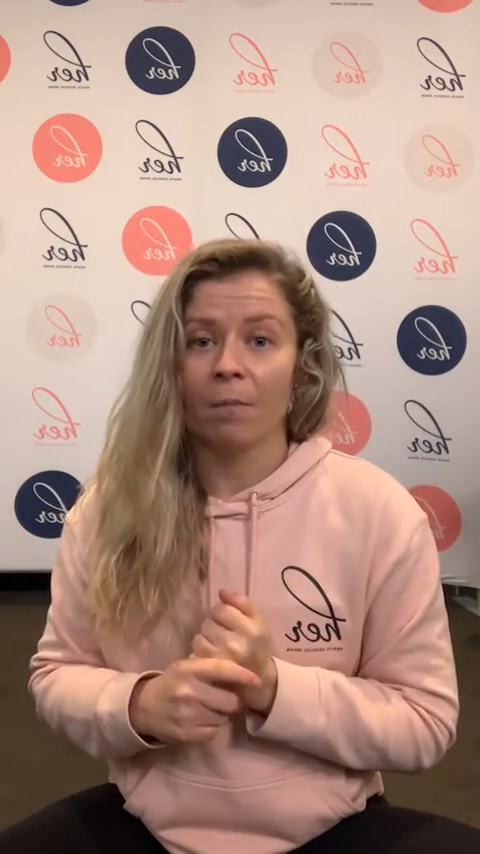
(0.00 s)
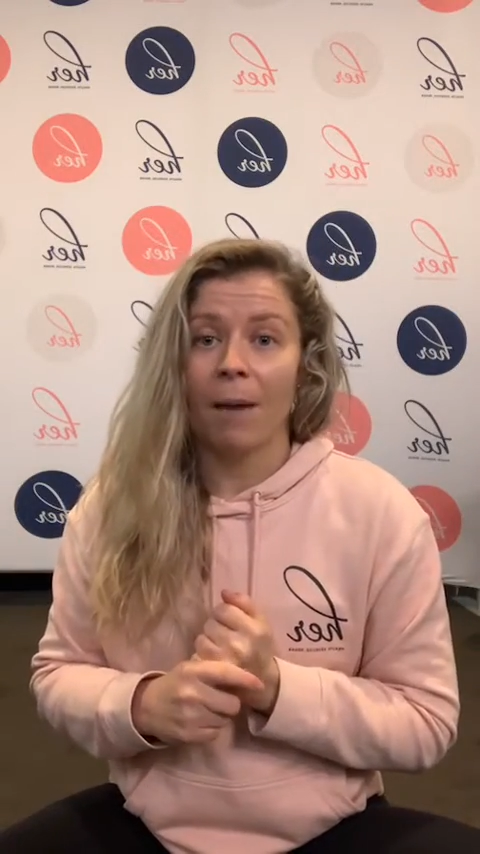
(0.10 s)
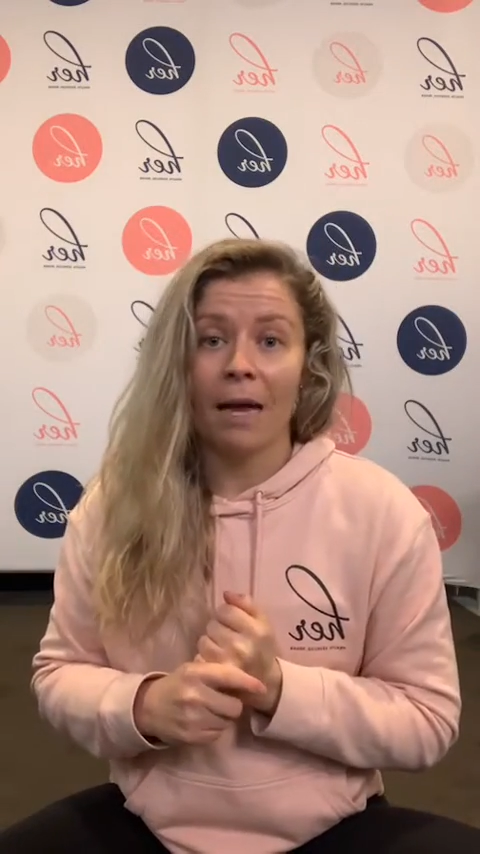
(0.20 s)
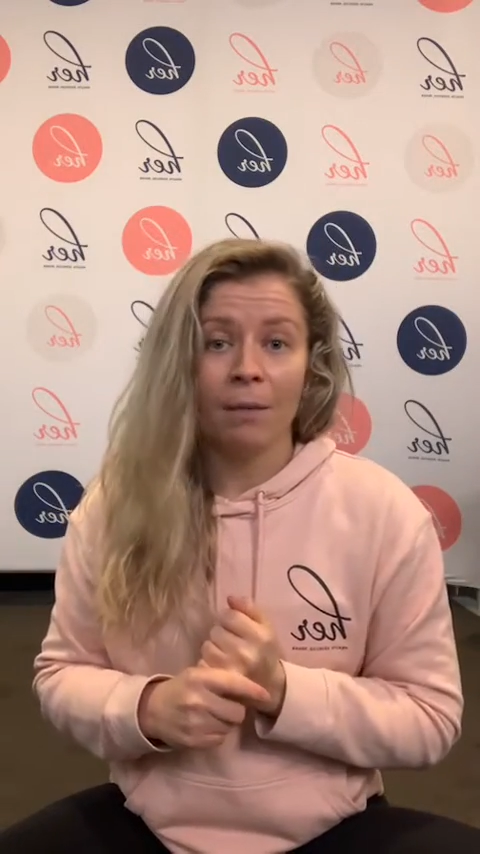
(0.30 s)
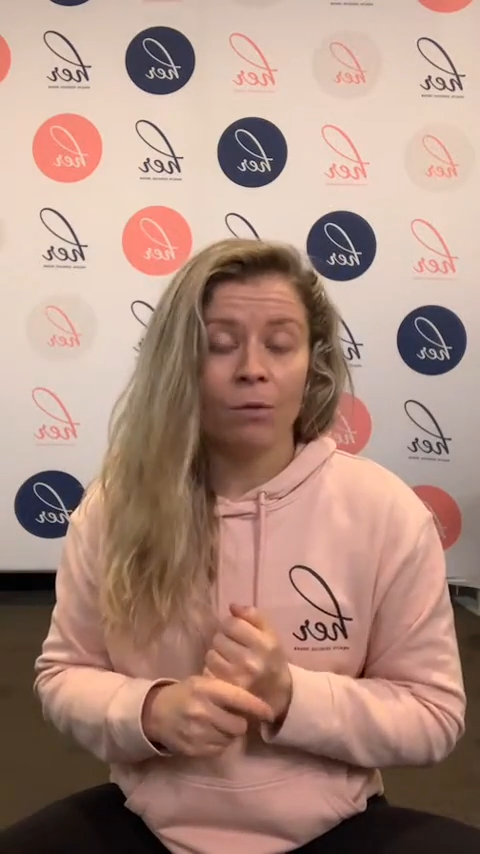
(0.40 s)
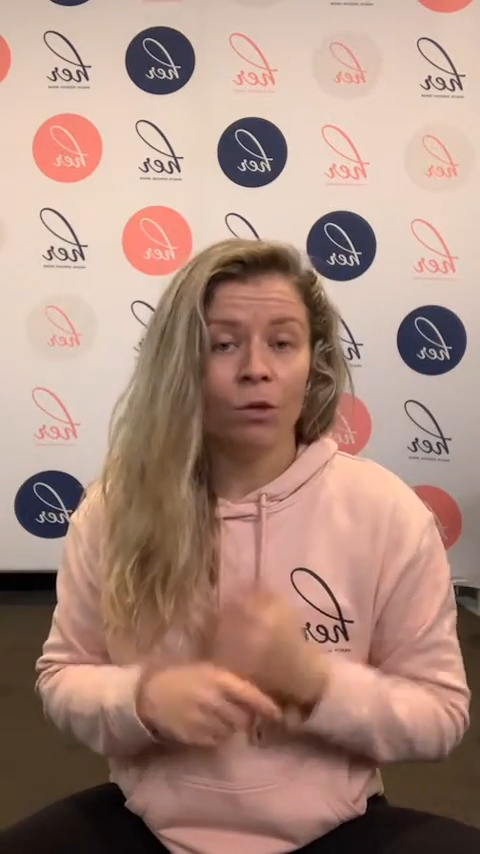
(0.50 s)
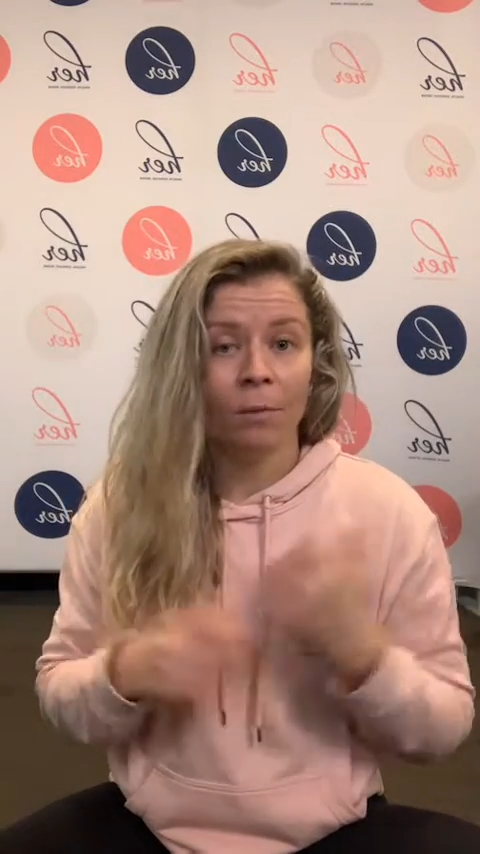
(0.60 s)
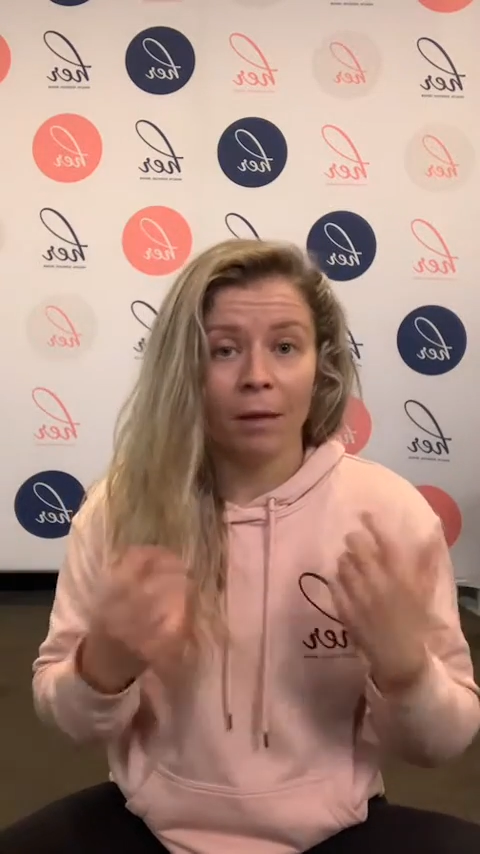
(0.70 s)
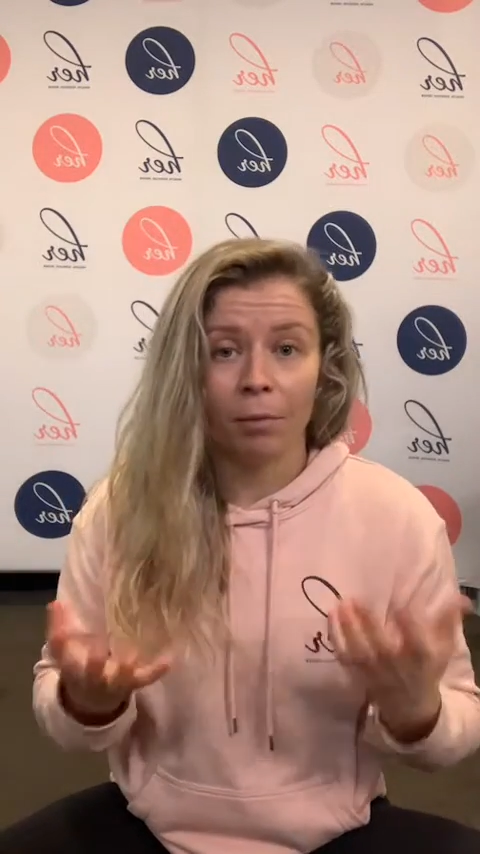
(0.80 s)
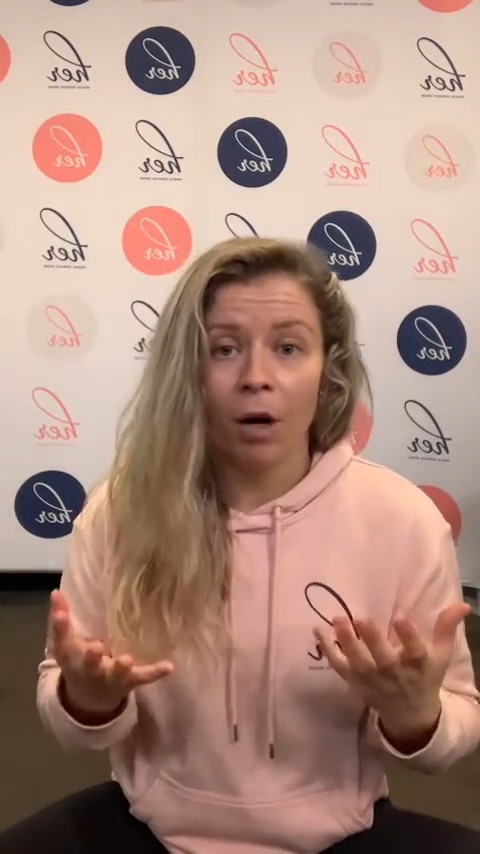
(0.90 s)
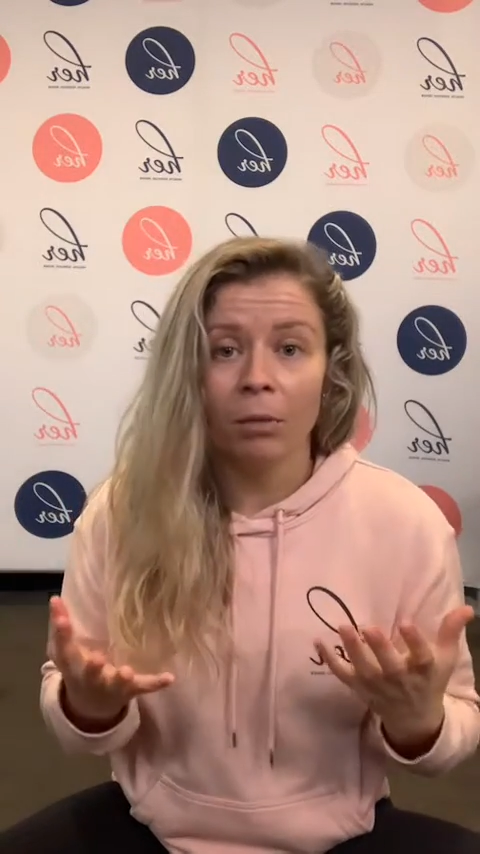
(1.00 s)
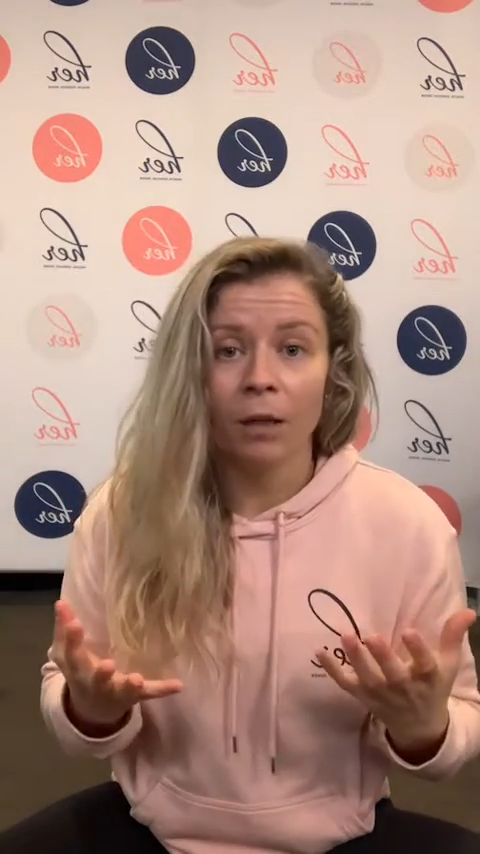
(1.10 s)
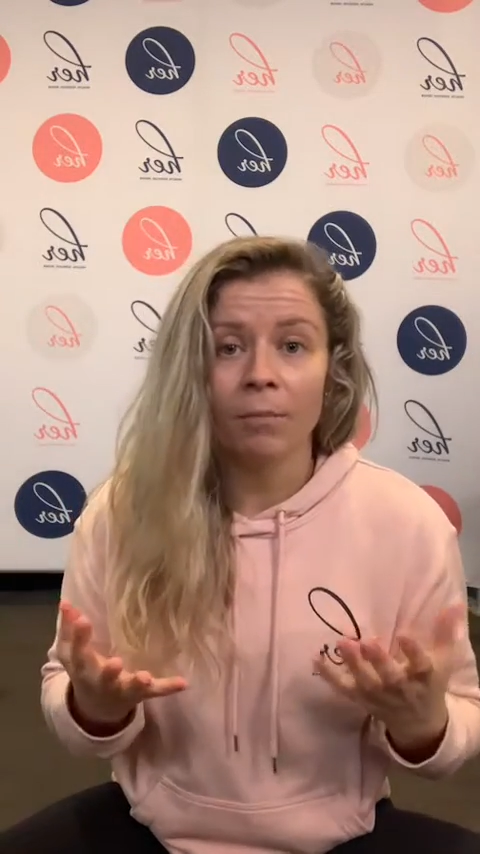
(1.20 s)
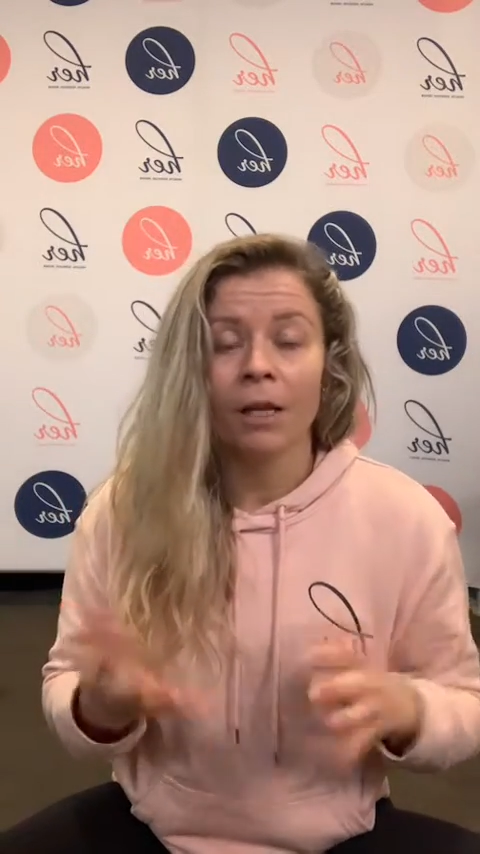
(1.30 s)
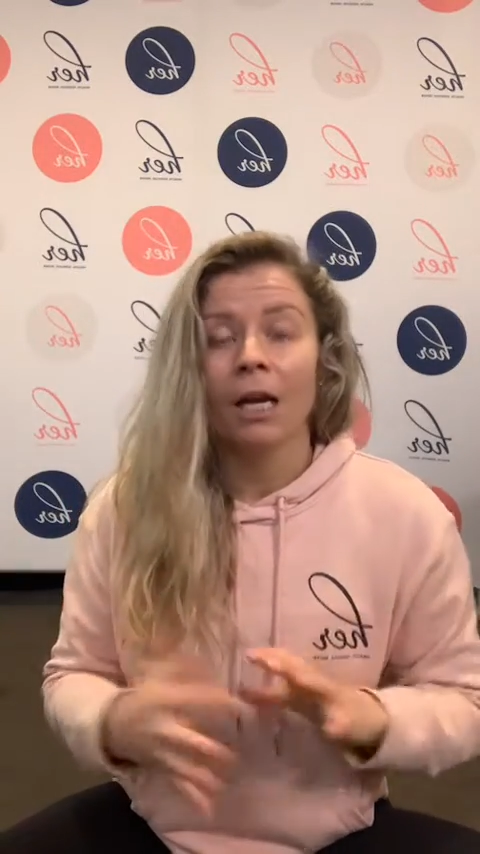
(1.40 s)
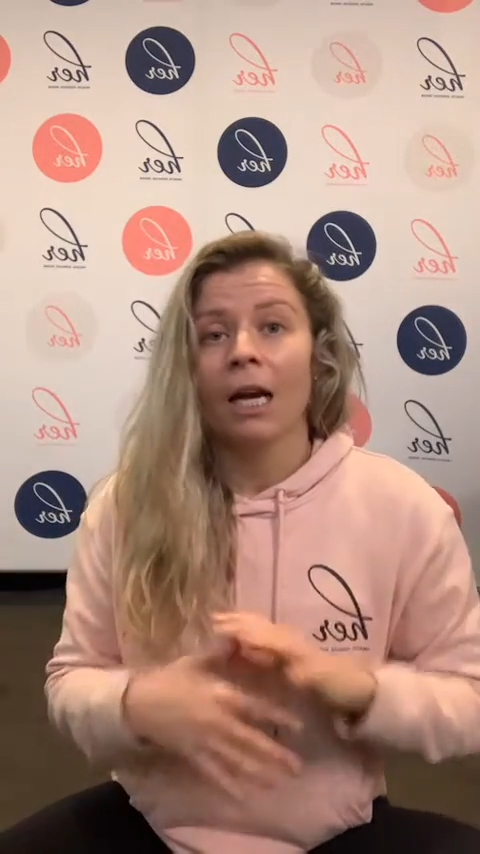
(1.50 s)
baby, will it be a problem?